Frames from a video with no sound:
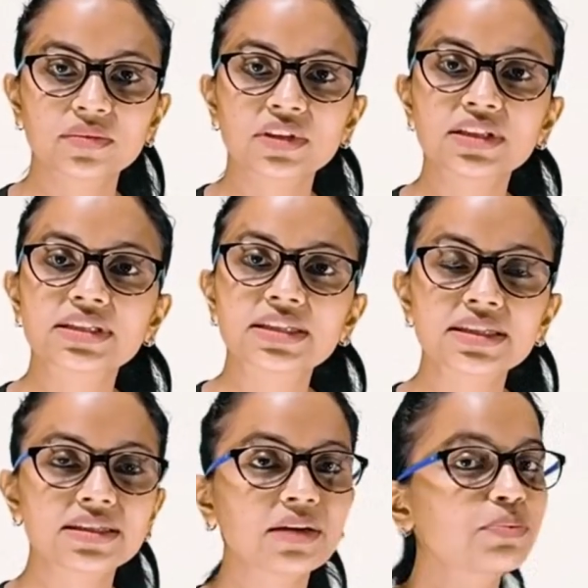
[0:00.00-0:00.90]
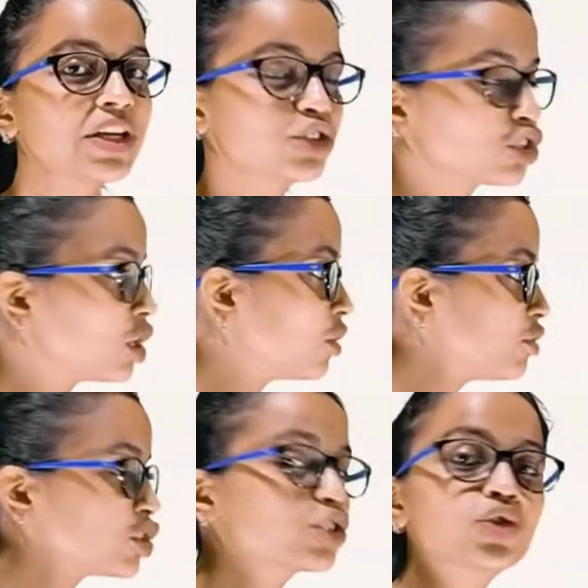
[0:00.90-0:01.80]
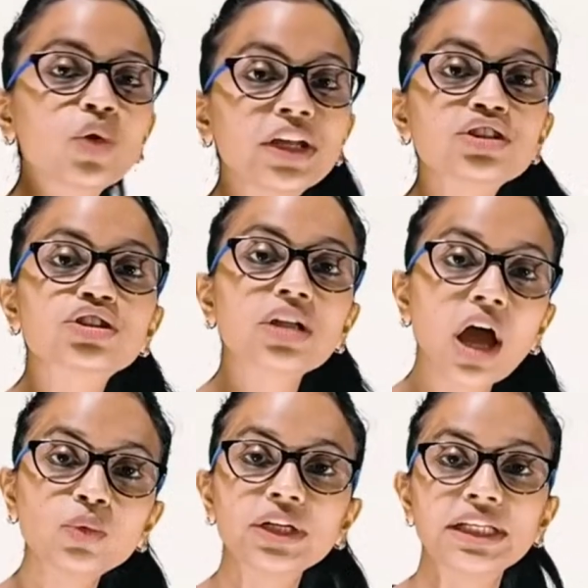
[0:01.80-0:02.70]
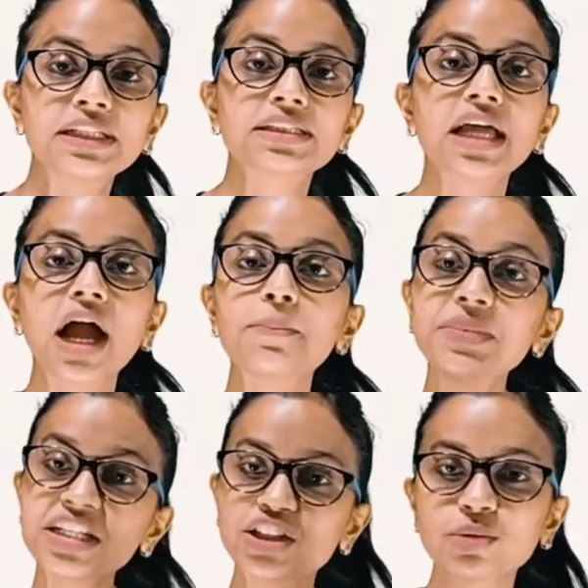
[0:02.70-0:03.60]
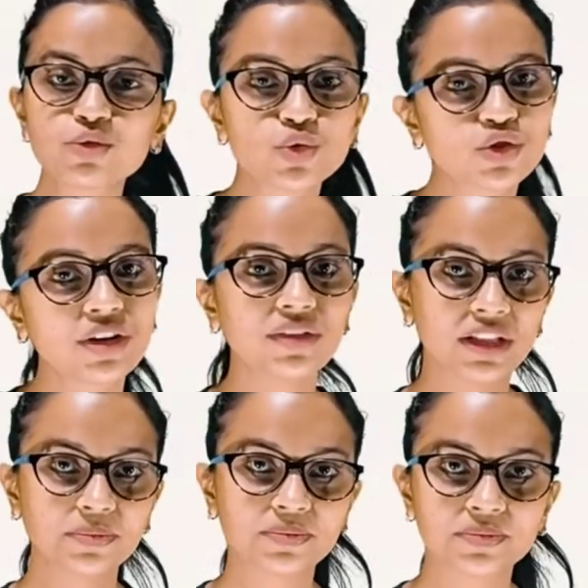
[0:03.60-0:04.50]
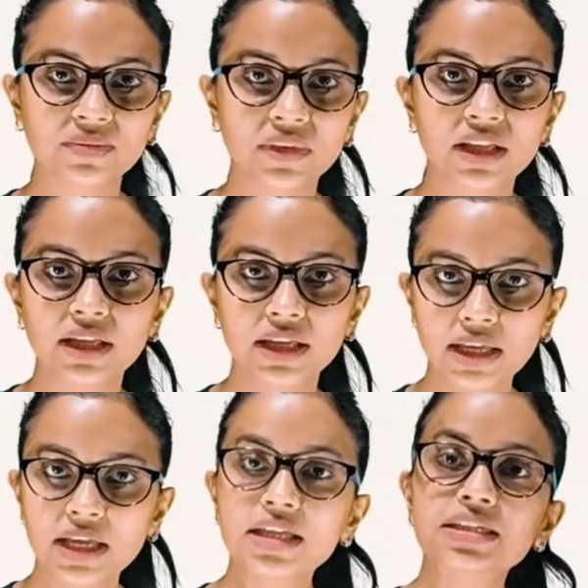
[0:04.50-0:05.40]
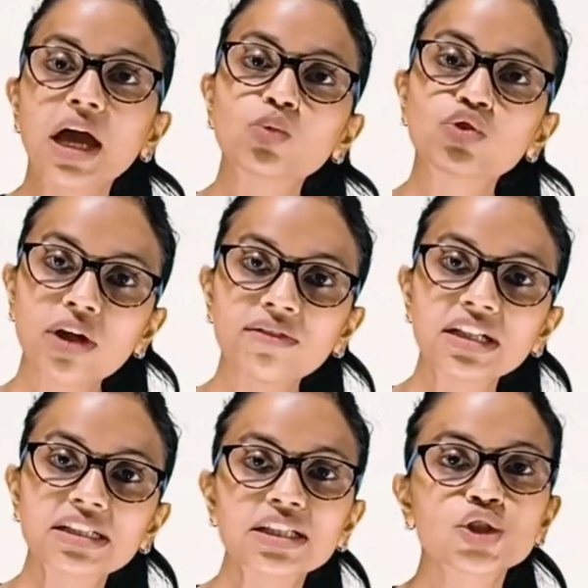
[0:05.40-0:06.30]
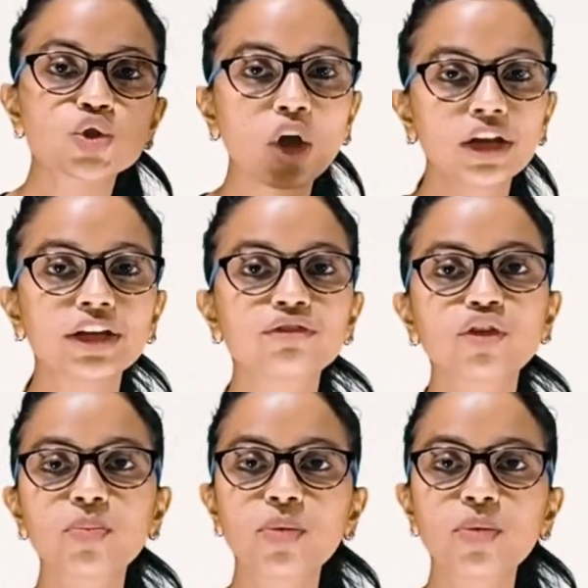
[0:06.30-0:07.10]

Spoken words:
This is the picture which is showing sound needs a medium to travel. Sound travels in solid for